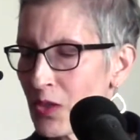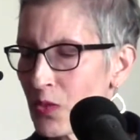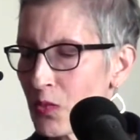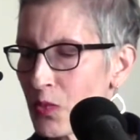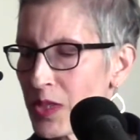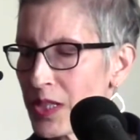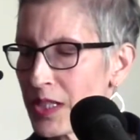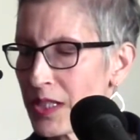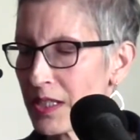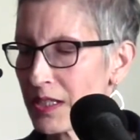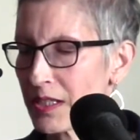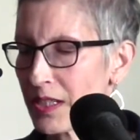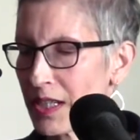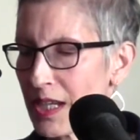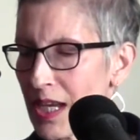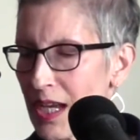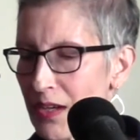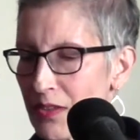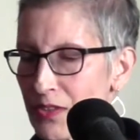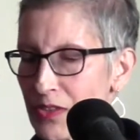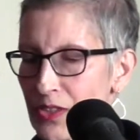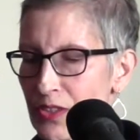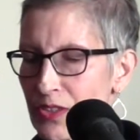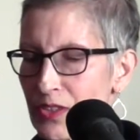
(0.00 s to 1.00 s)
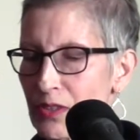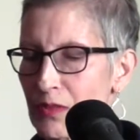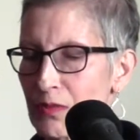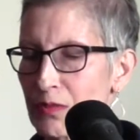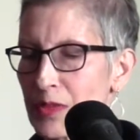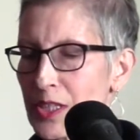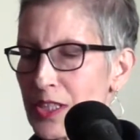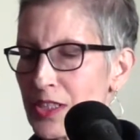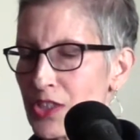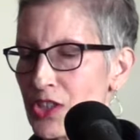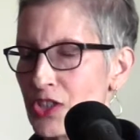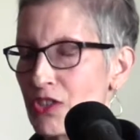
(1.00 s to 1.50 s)
We encountered a
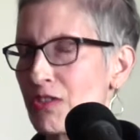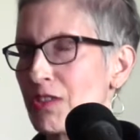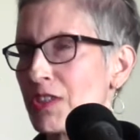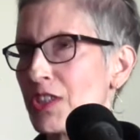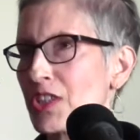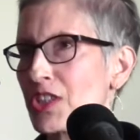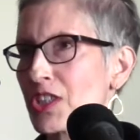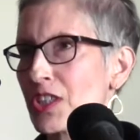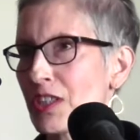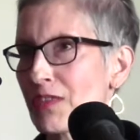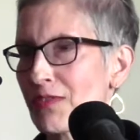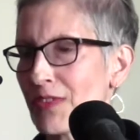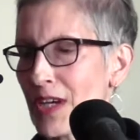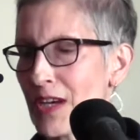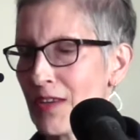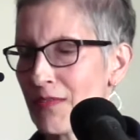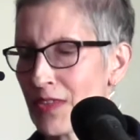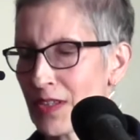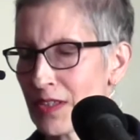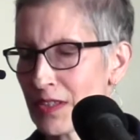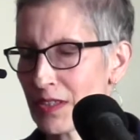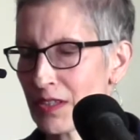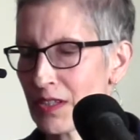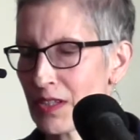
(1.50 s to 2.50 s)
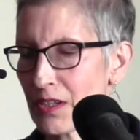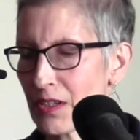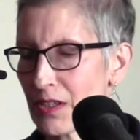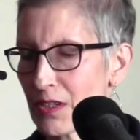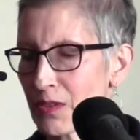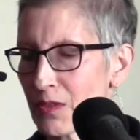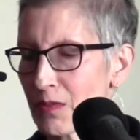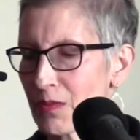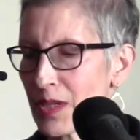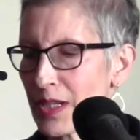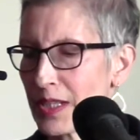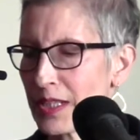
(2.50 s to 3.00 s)
rich tradition of
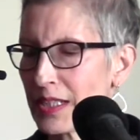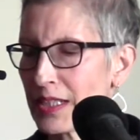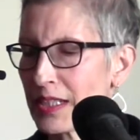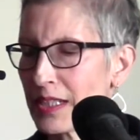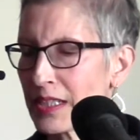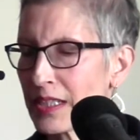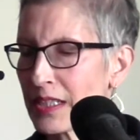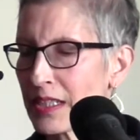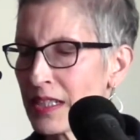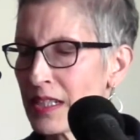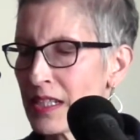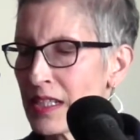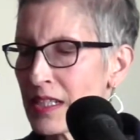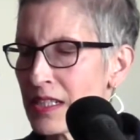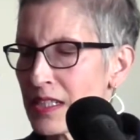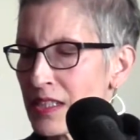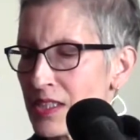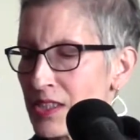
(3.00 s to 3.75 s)
avant-garde writing,